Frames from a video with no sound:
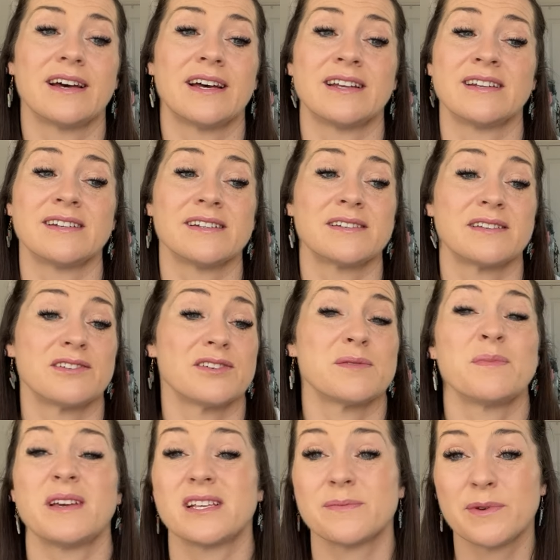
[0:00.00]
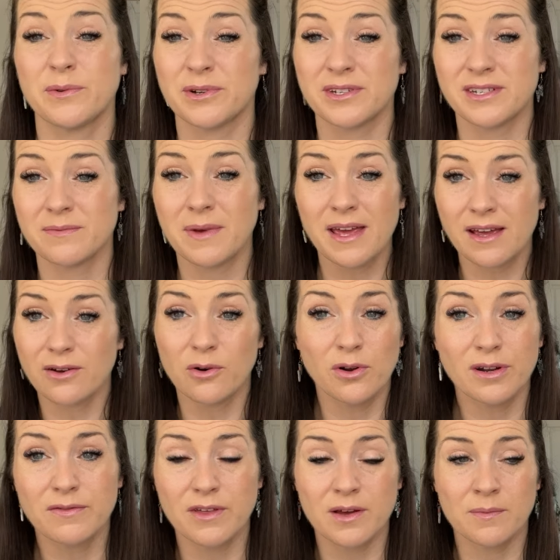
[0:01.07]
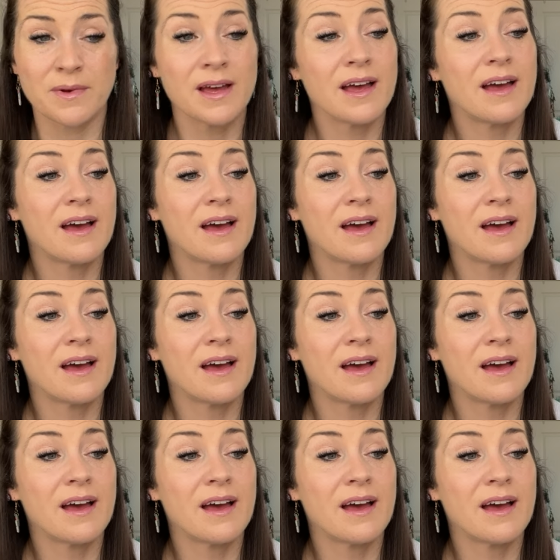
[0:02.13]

and just makes me want to make all of them.